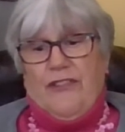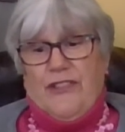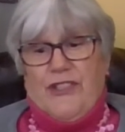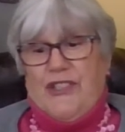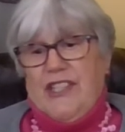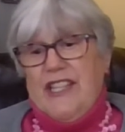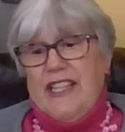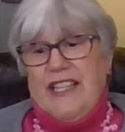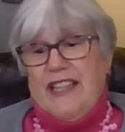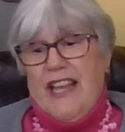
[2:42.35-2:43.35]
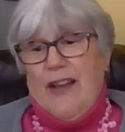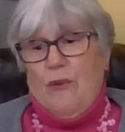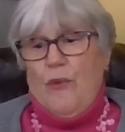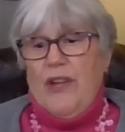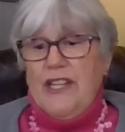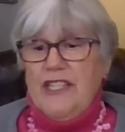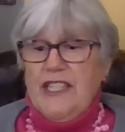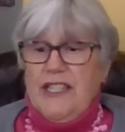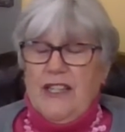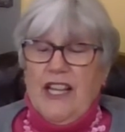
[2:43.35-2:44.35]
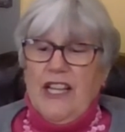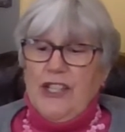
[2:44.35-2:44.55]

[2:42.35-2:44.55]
for sitting in that wind and